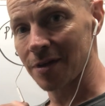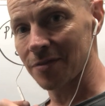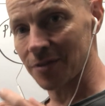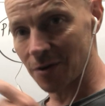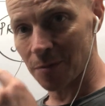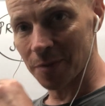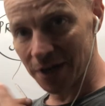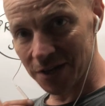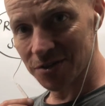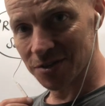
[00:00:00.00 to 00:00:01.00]
The
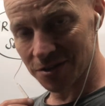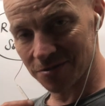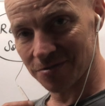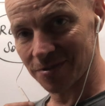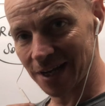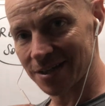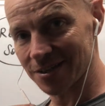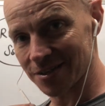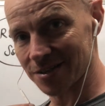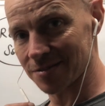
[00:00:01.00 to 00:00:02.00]
combinations of
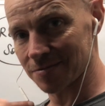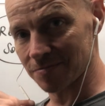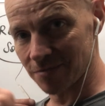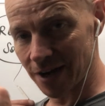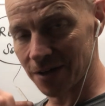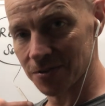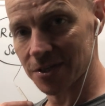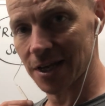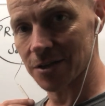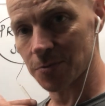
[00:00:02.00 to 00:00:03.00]
letters and vowel
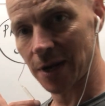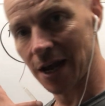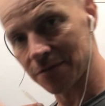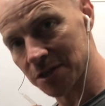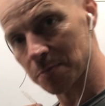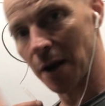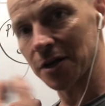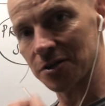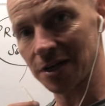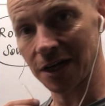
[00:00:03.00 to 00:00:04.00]
sounds we have in
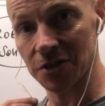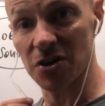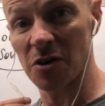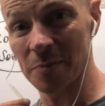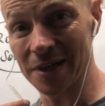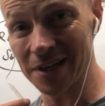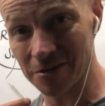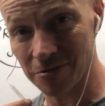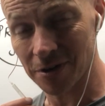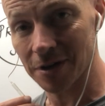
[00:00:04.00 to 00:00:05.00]
Spanish and English are a bit
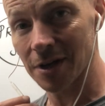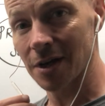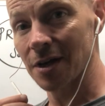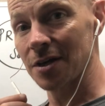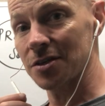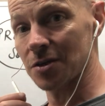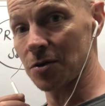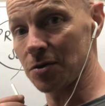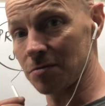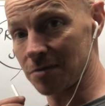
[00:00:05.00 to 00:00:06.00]
different. So
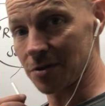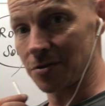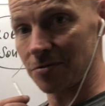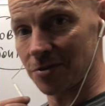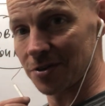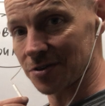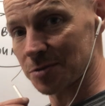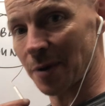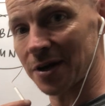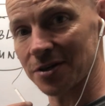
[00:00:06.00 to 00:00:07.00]
you've learnt
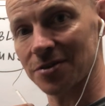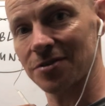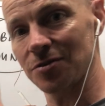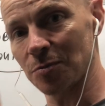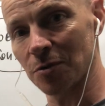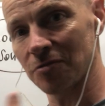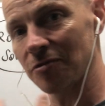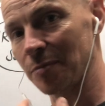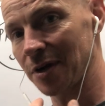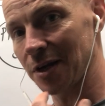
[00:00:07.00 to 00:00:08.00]
Spanish, you're more
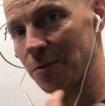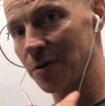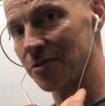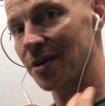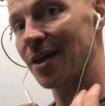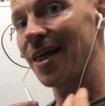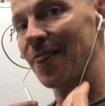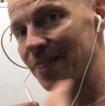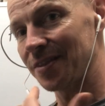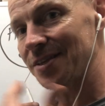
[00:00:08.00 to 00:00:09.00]
familiar with
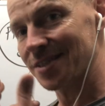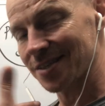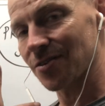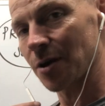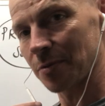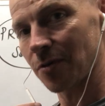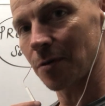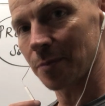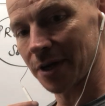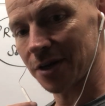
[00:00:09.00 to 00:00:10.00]
this type of
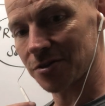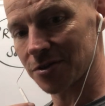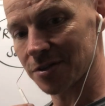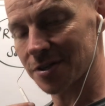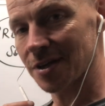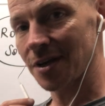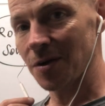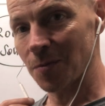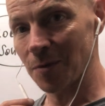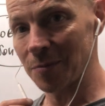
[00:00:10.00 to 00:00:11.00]
combinations.
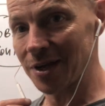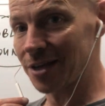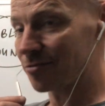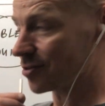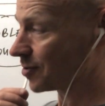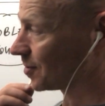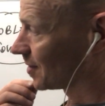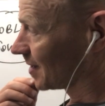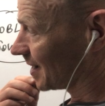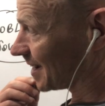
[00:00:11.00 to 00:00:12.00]
When we give you
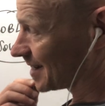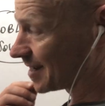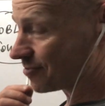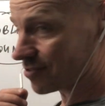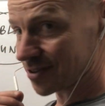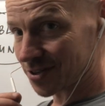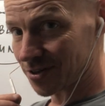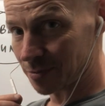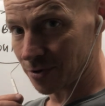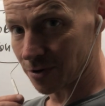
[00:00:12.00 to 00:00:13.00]
a different
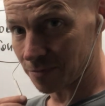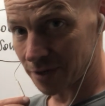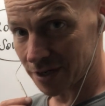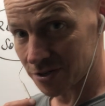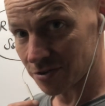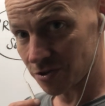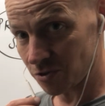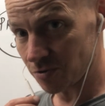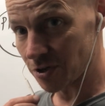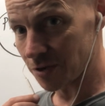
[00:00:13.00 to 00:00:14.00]
type of combination that
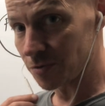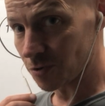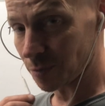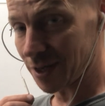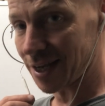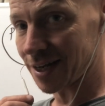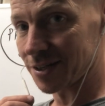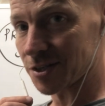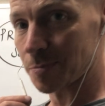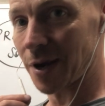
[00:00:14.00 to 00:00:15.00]
you don't normally get
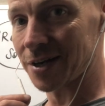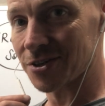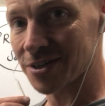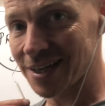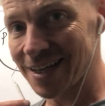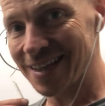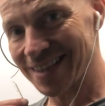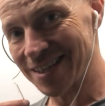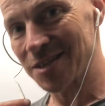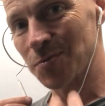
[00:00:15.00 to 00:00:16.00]
in Spanish,
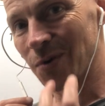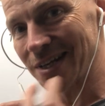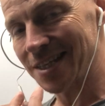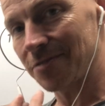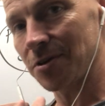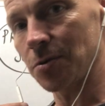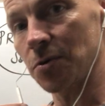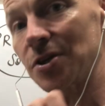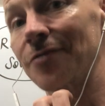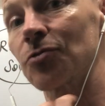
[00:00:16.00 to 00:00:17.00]
this is why it's difficult,
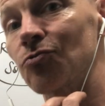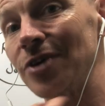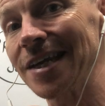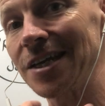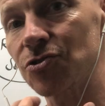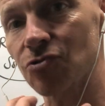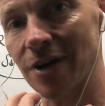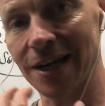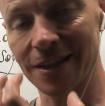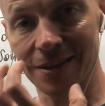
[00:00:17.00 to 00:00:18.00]
because you have to
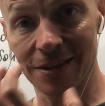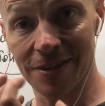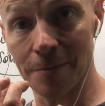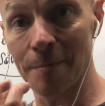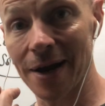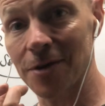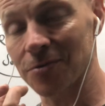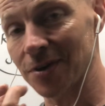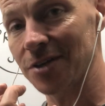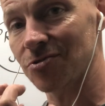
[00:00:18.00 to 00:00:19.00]
retrain the mouth
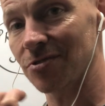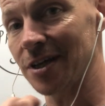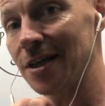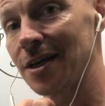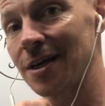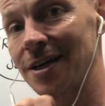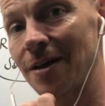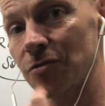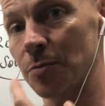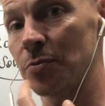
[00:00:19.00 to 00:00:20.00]
literally
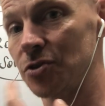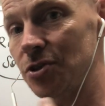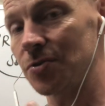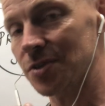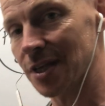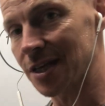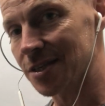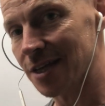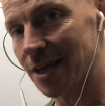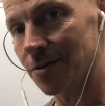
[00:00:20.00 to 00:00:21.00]
to produce that
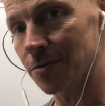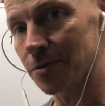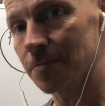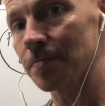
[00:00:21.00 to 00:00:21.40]
sound.